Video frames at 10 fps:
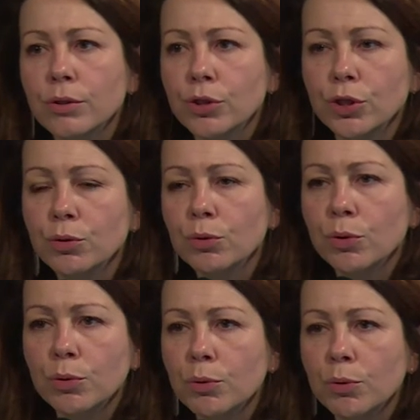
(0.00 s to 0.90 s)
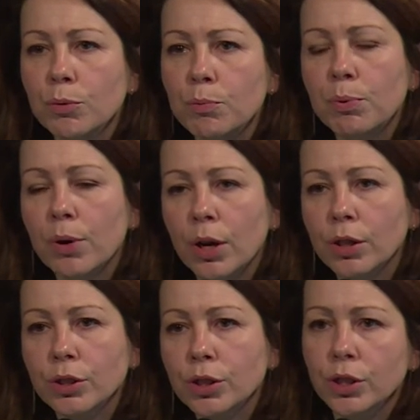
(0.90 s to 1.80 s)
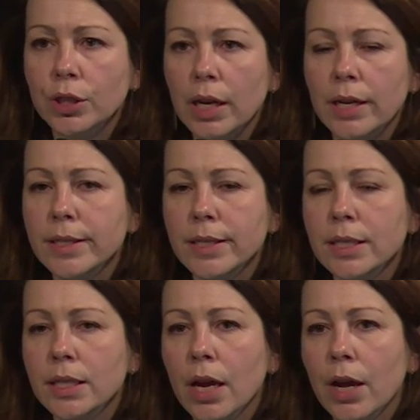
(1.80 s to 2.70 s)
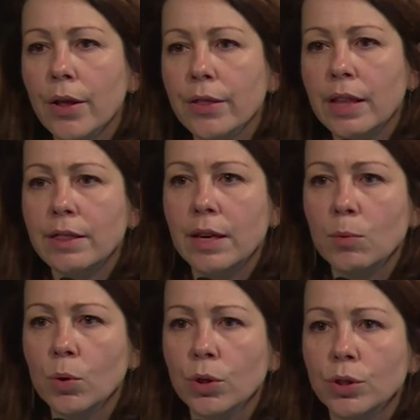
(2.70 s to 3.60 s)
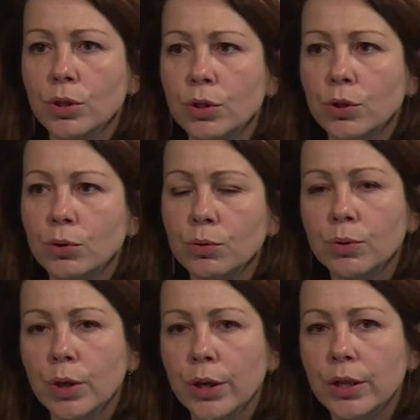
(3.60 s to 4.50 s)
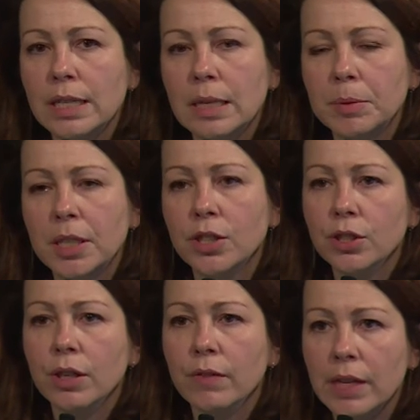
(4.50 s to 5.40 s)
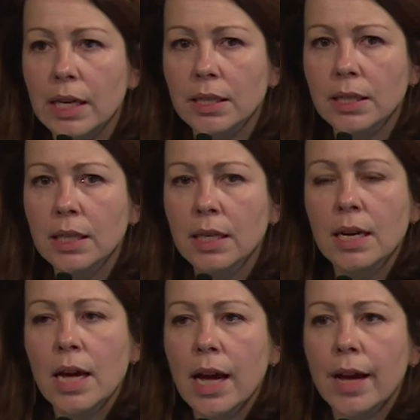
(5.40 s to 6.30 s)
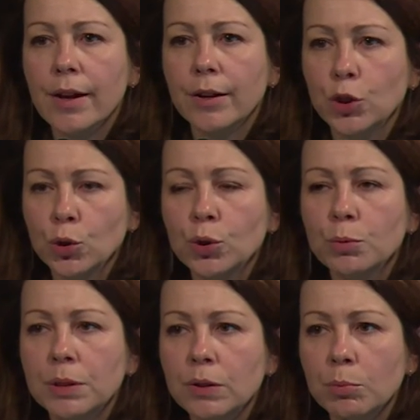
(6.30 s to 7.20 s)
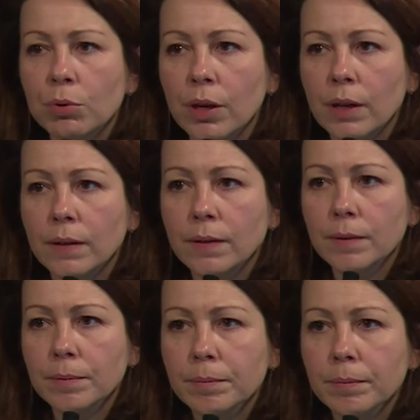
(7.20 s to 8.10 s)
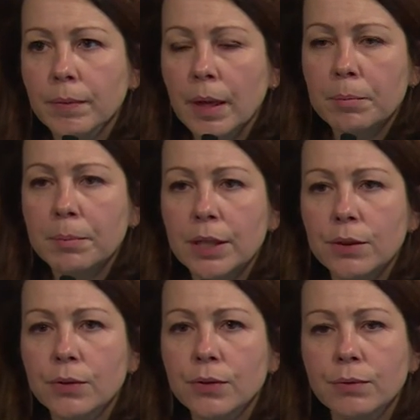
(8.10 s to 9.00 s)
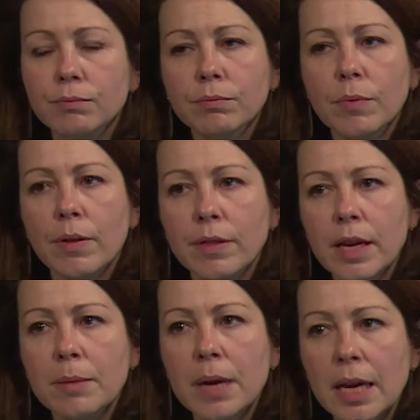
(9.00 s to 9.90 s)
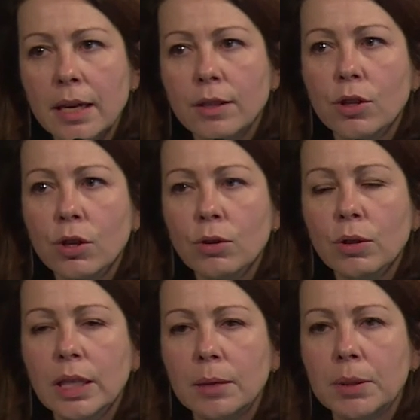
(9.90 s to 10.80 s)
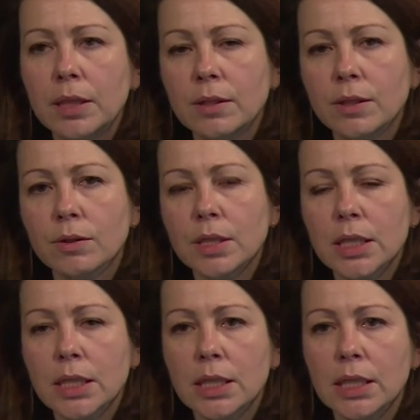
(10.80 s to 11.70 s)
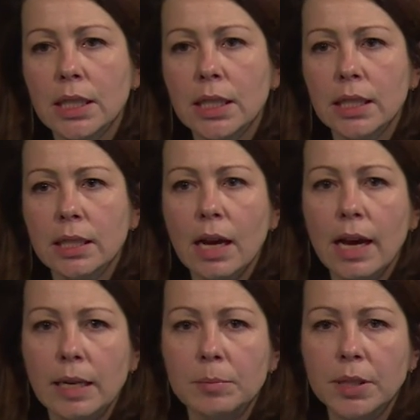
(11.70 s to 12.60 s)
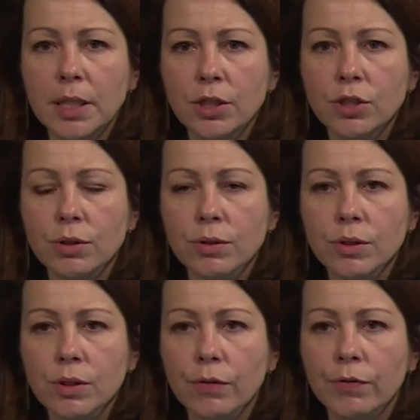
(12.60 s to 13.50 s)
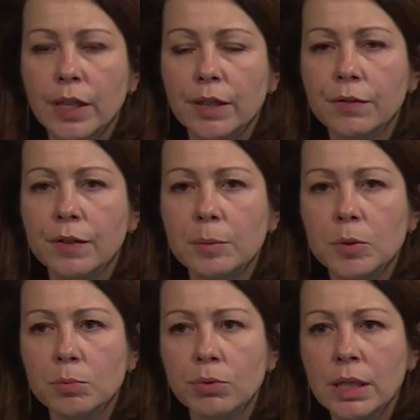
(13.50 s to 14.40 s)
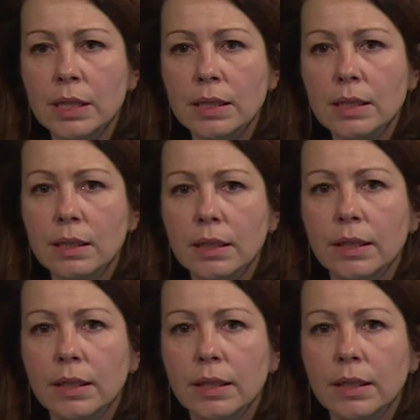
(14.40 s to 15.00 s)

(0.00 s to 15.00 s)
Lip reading: new plush, and that they want to do an adaptation of that. You could be surprised, because they may not only be interested in adaptations of very famous brands,